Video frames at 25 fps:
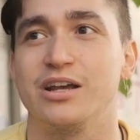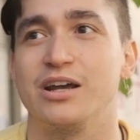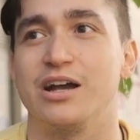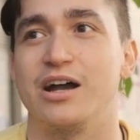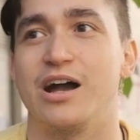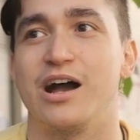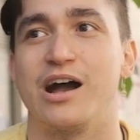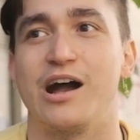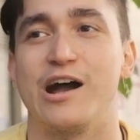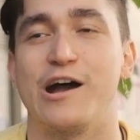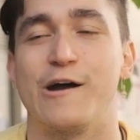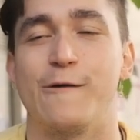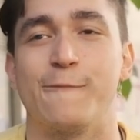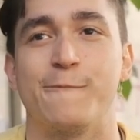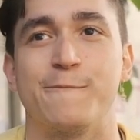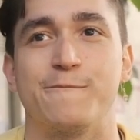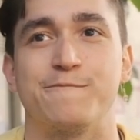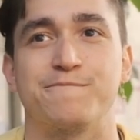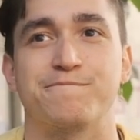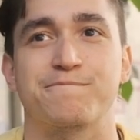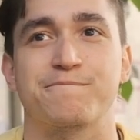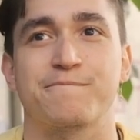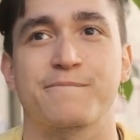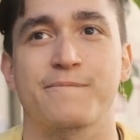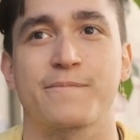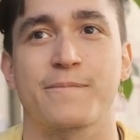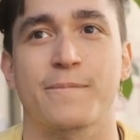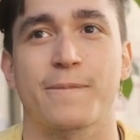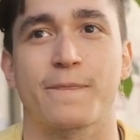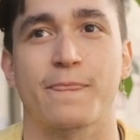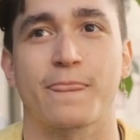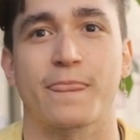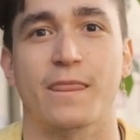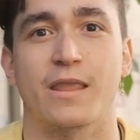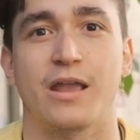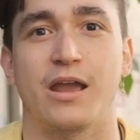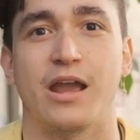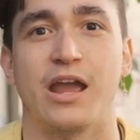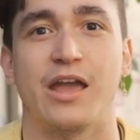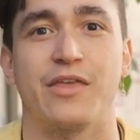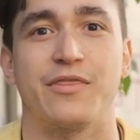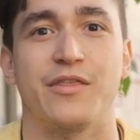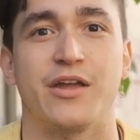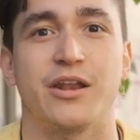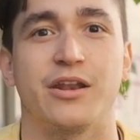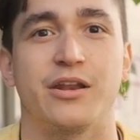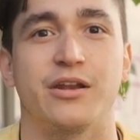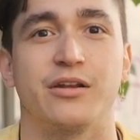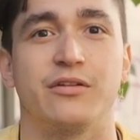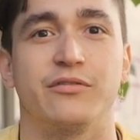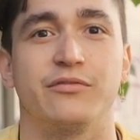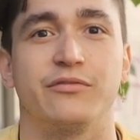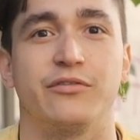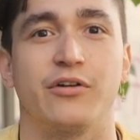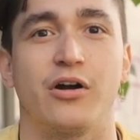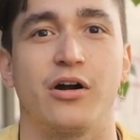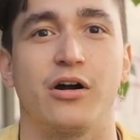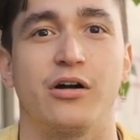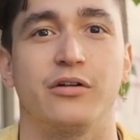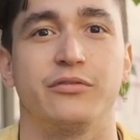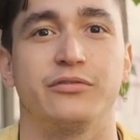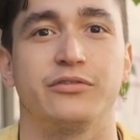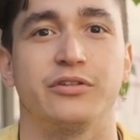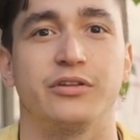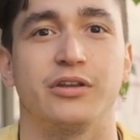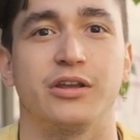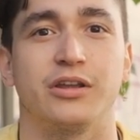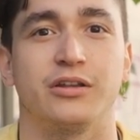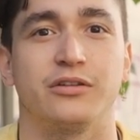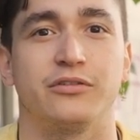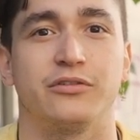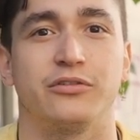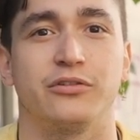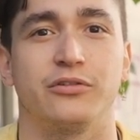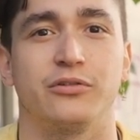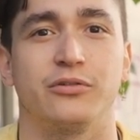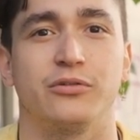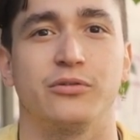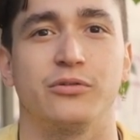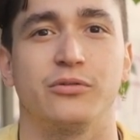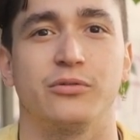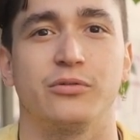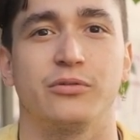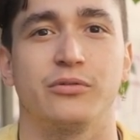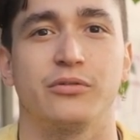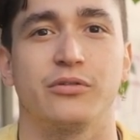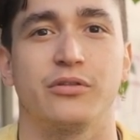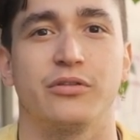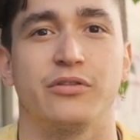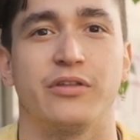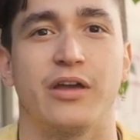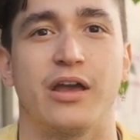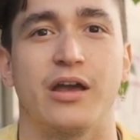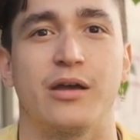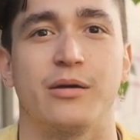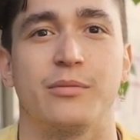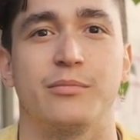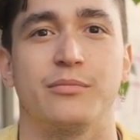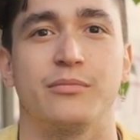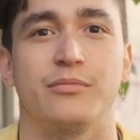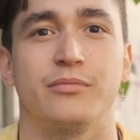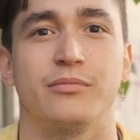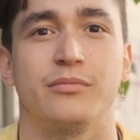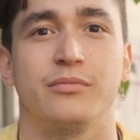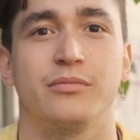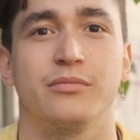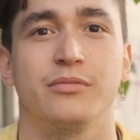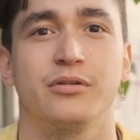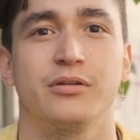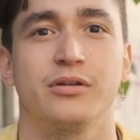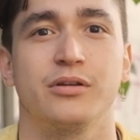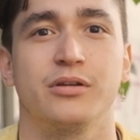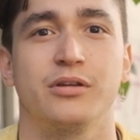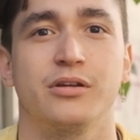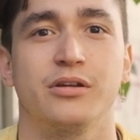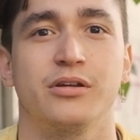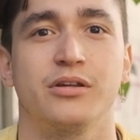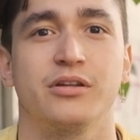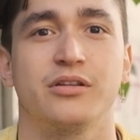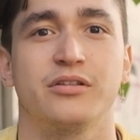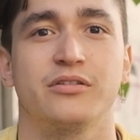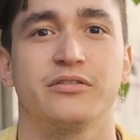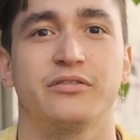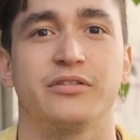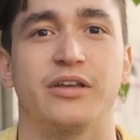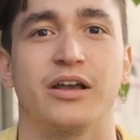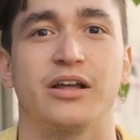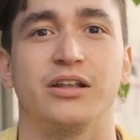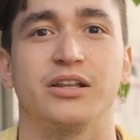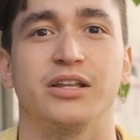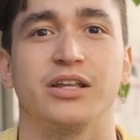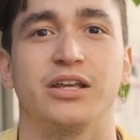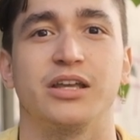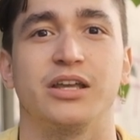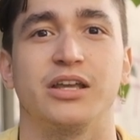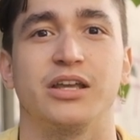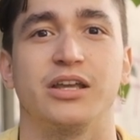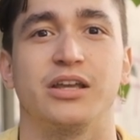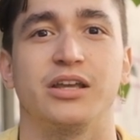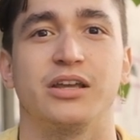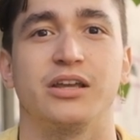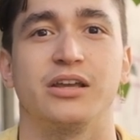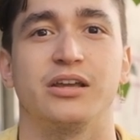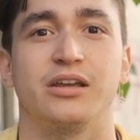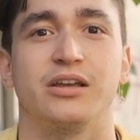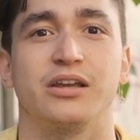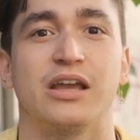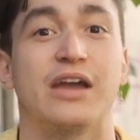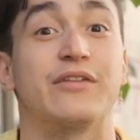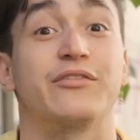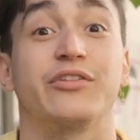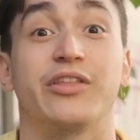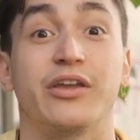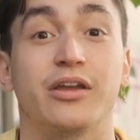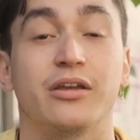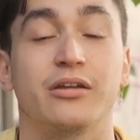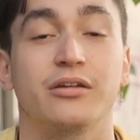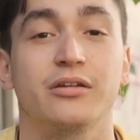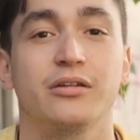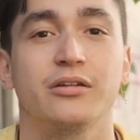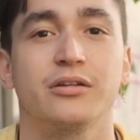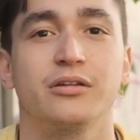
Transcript: Um, and then it evolved into them selling everything.